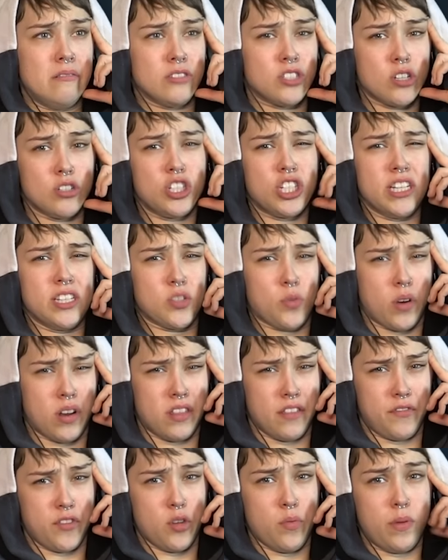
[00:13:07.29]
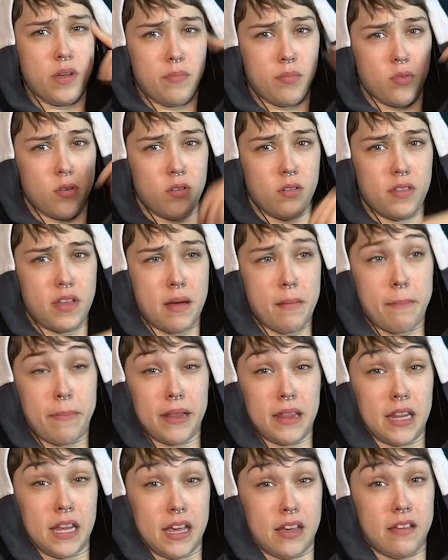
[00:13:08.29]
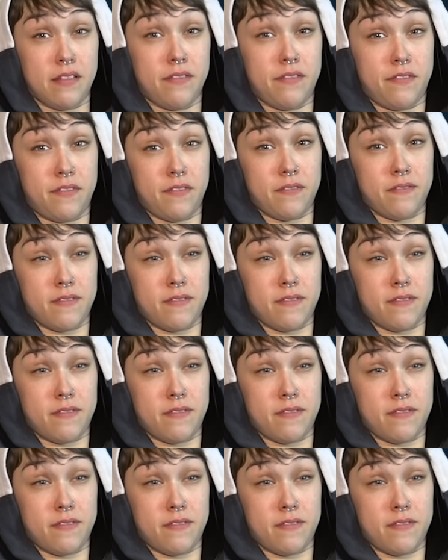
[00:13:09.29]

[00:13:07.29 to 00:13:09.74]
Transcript: So she's one of the few people that believe